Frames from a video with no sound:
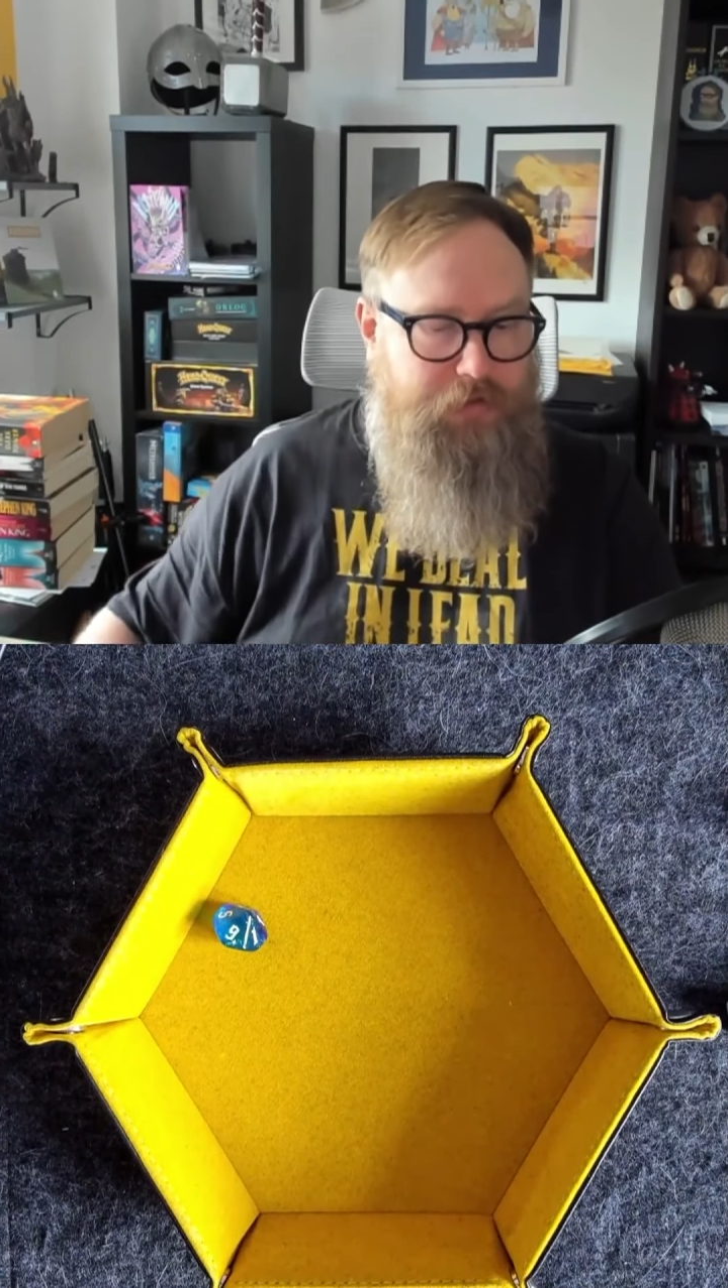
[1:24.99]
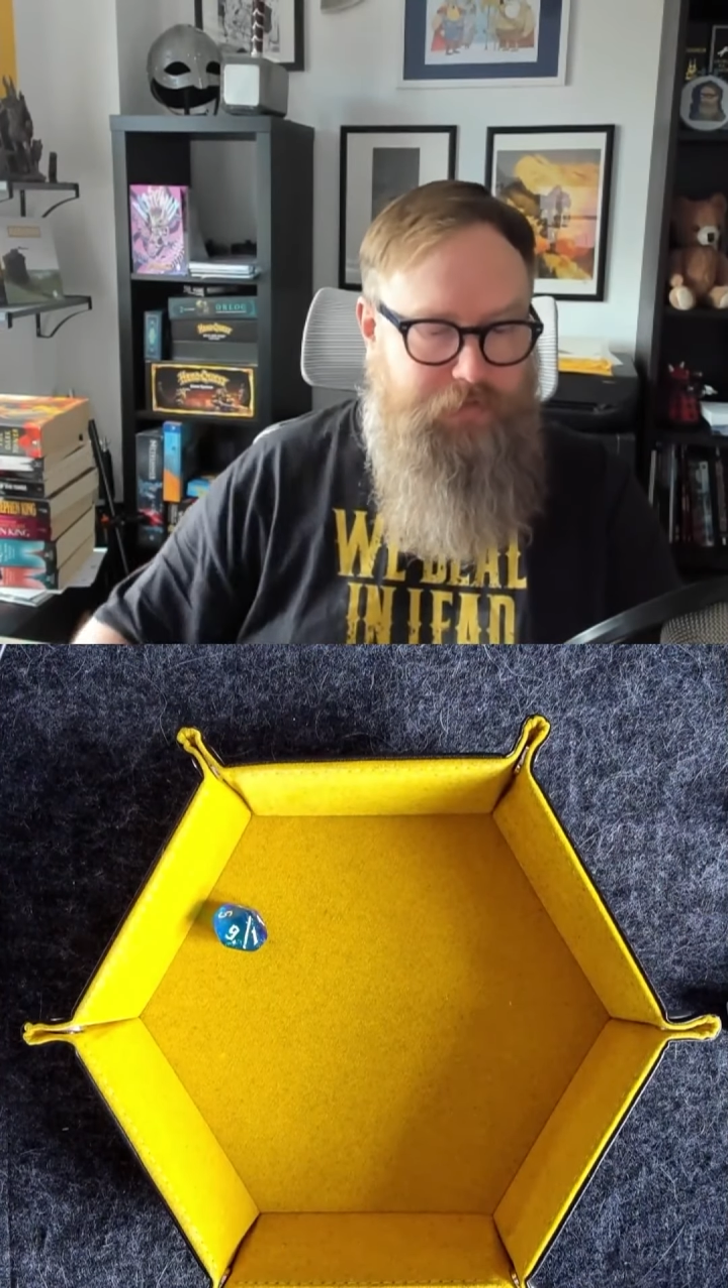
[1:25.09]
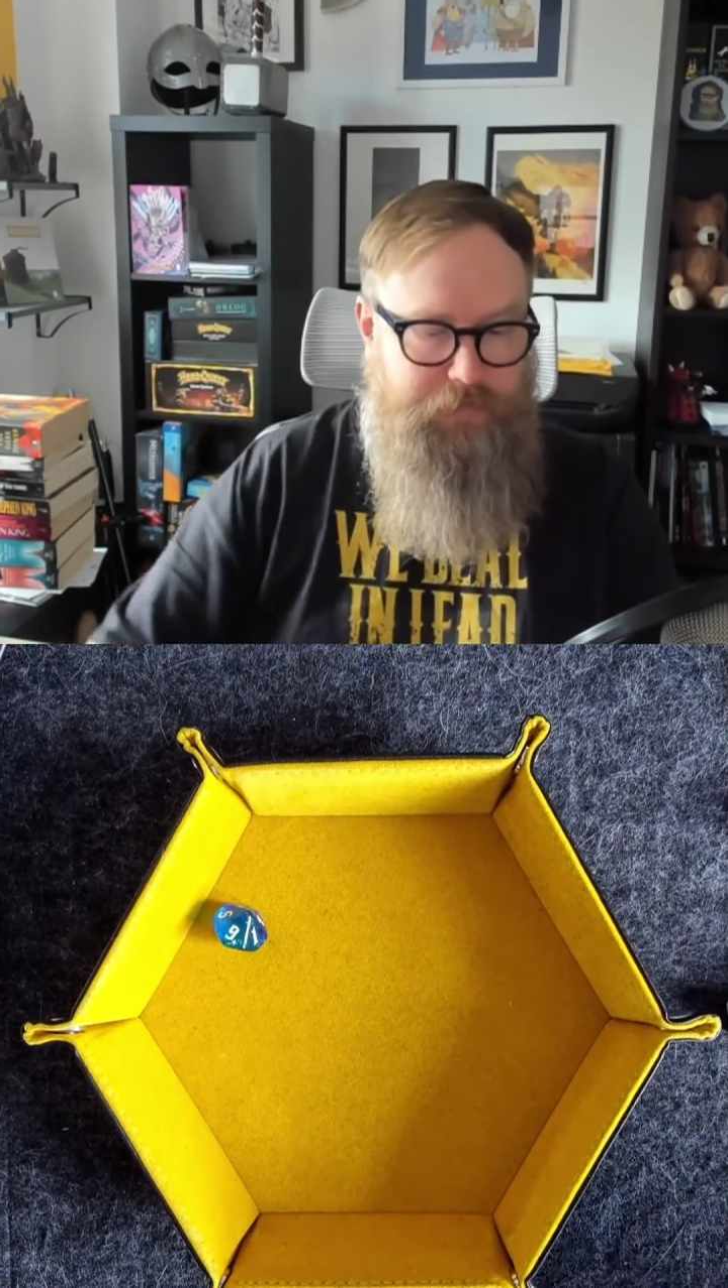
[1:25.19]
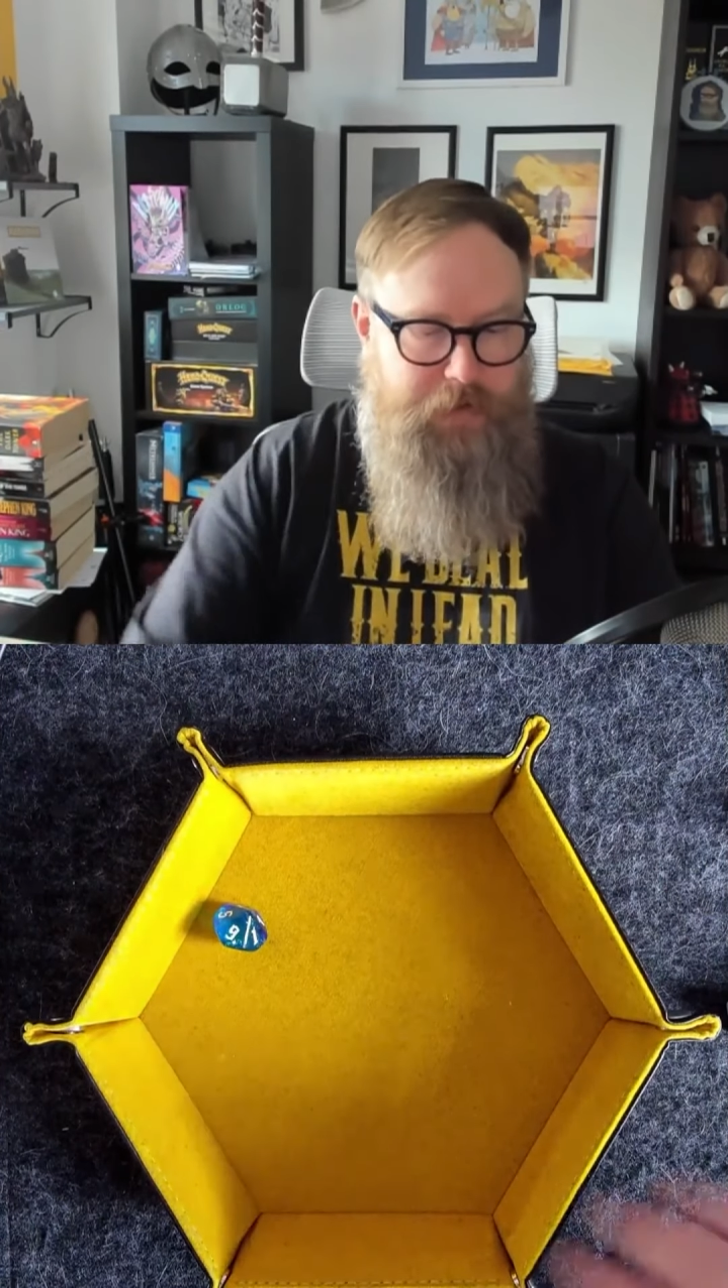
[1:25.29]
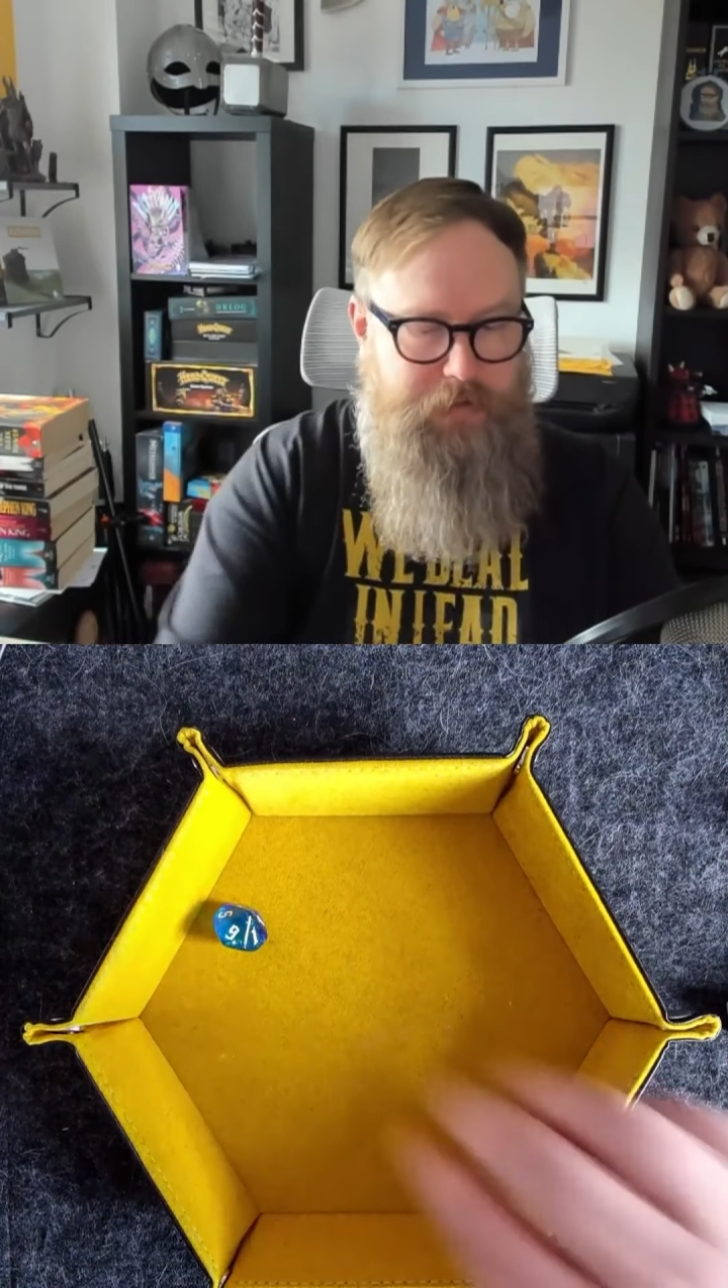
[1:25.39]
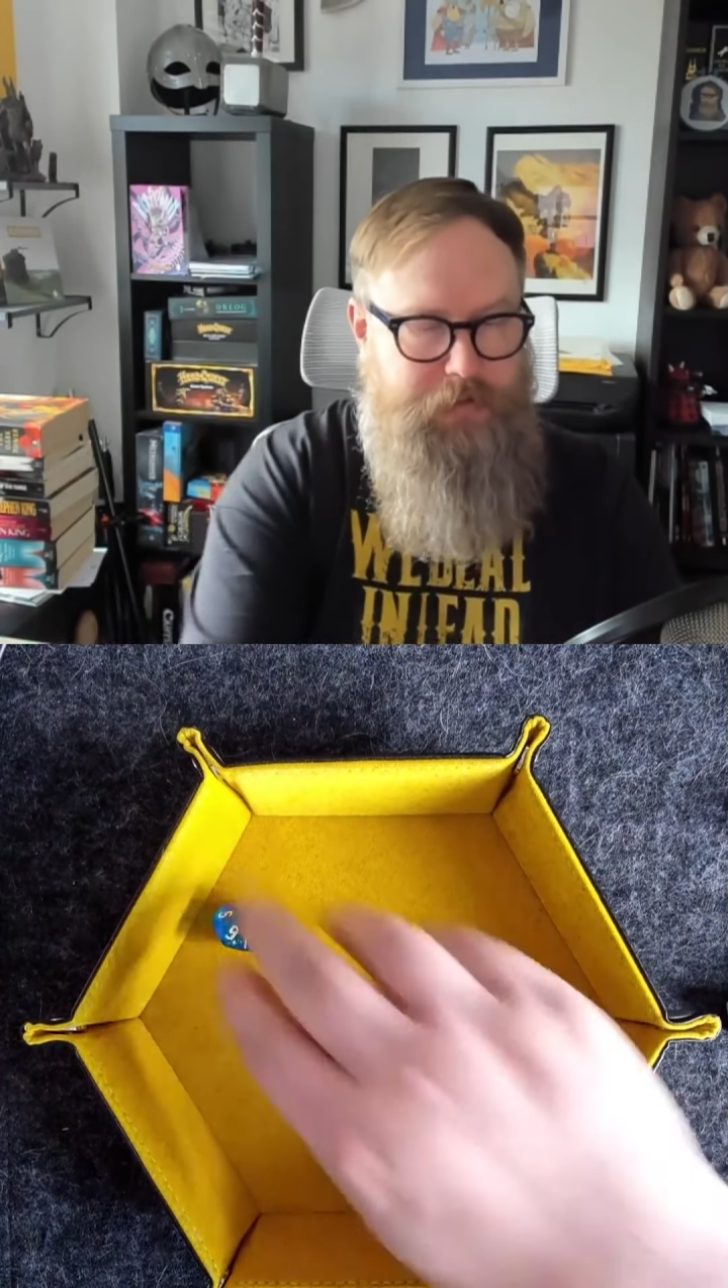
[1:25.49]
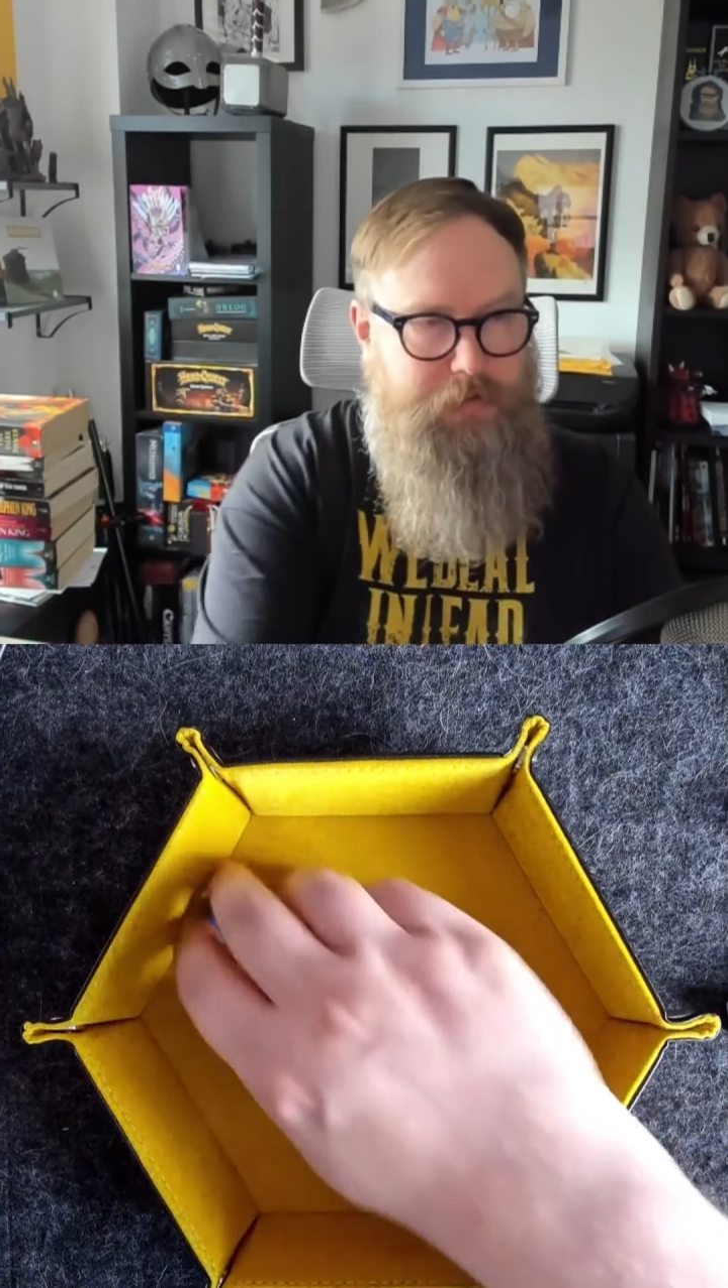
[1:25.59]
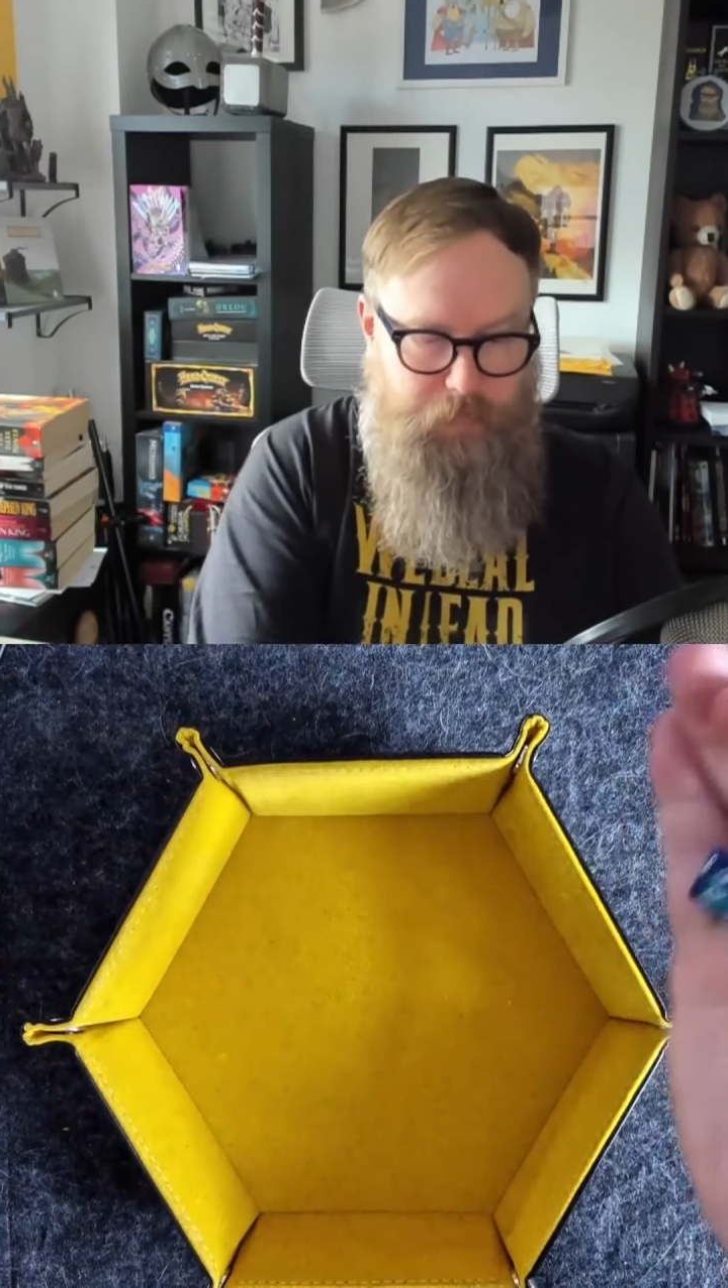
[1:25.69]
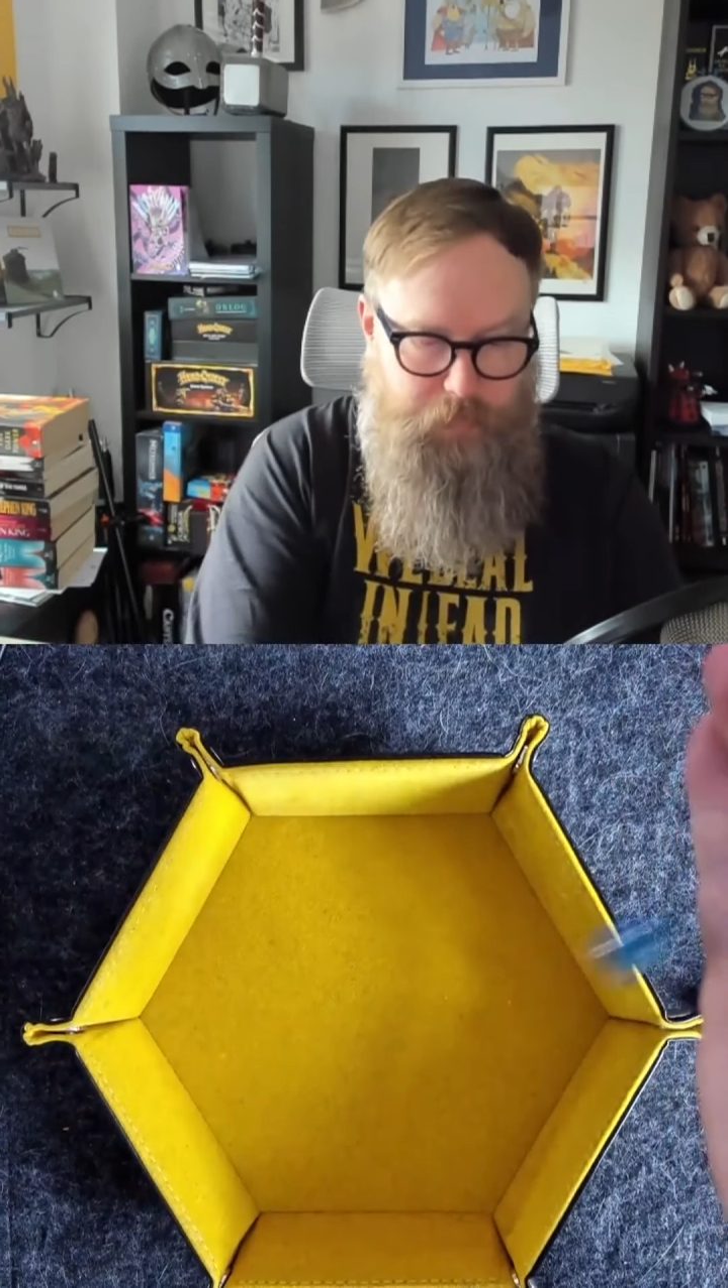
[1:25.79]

her vice?